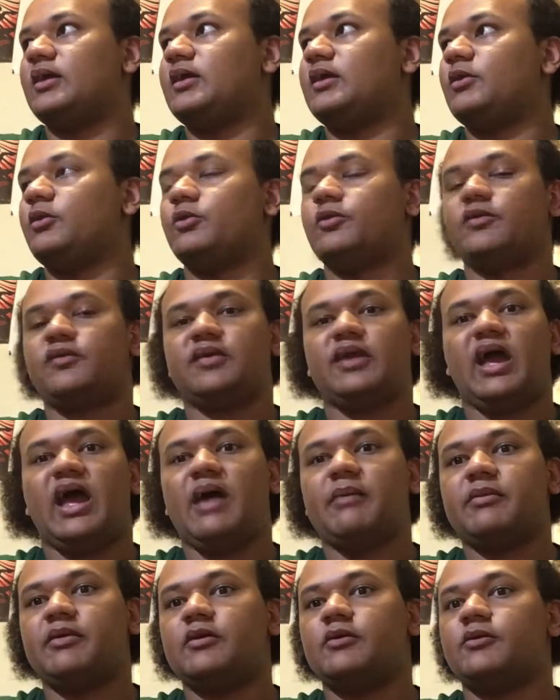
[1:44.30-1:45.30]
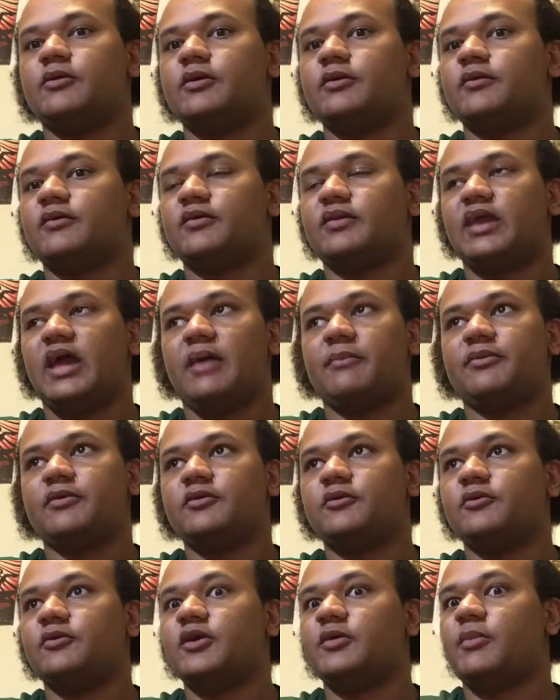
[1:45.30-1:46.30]
He'll stab you. He'll slap
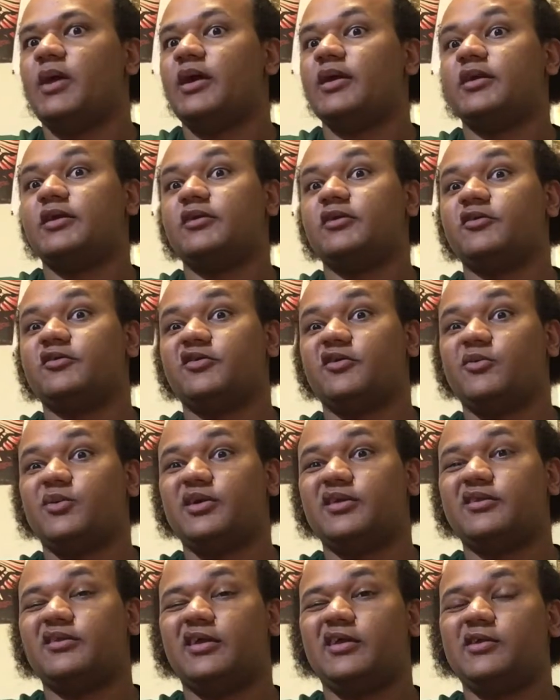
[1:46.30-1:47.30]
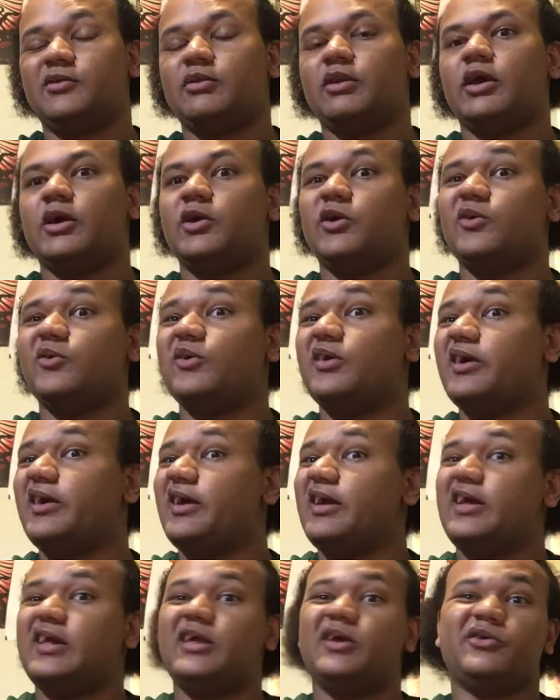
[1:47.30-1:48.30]
you. He might kill someone that you know.
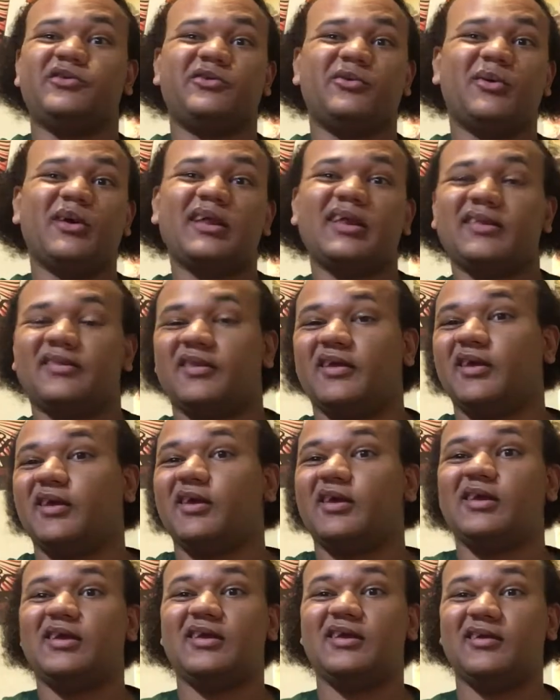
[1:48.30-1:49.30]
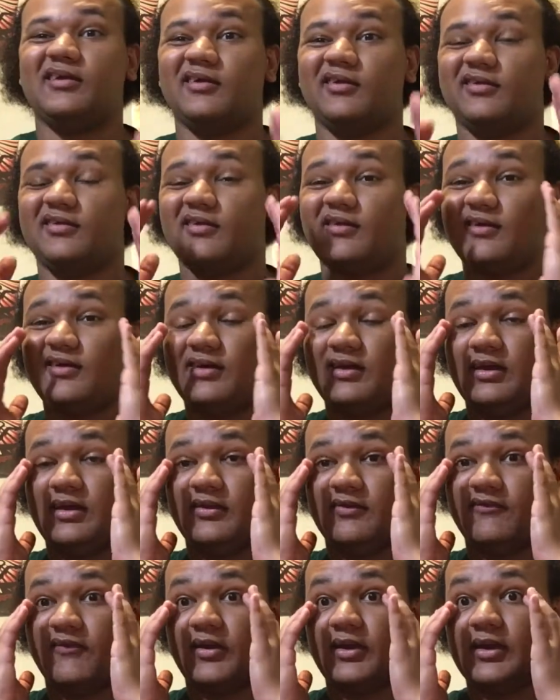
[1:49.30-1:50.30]
He'll do anything. He
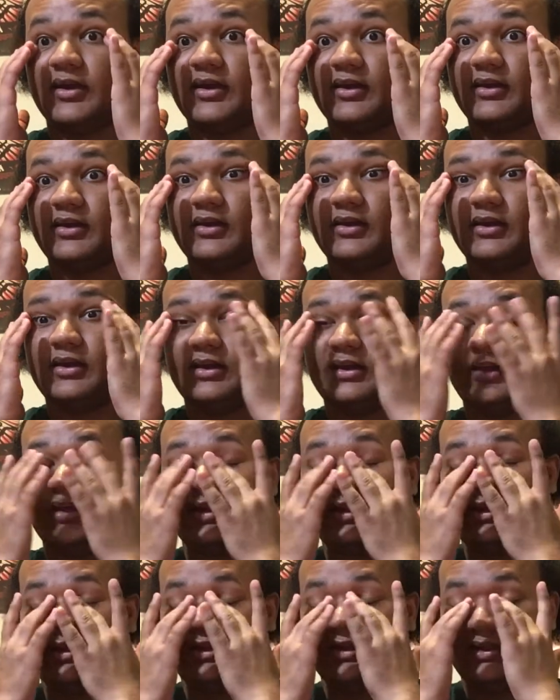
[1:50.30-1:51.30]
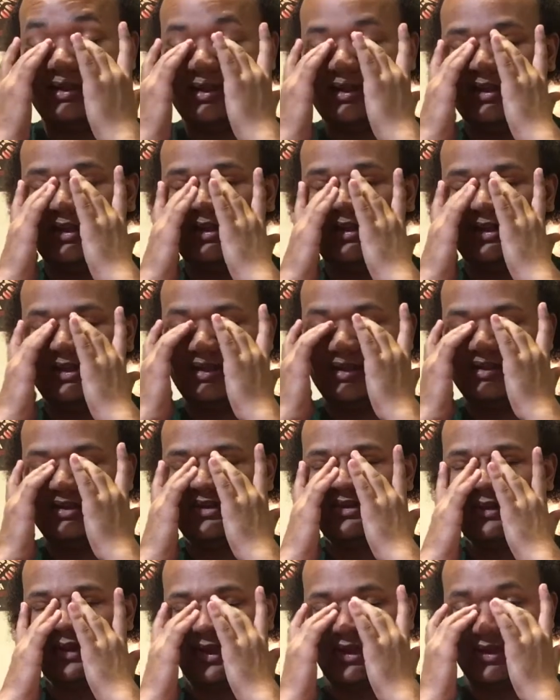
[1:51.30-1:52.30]
is fucking
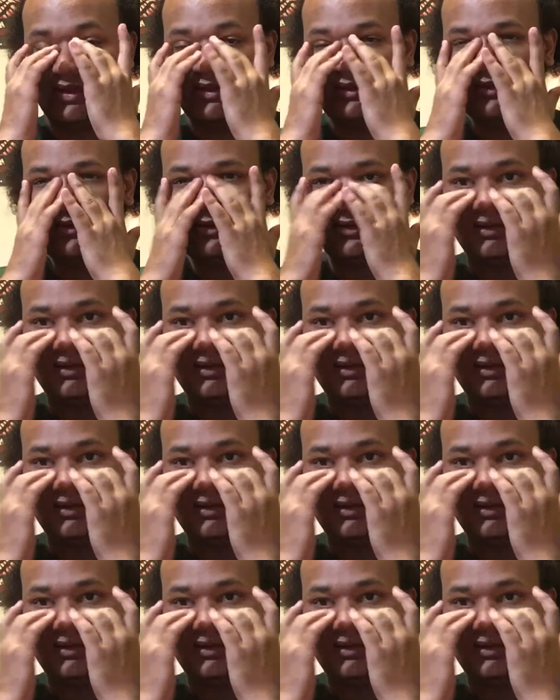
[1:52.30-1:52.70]
insane.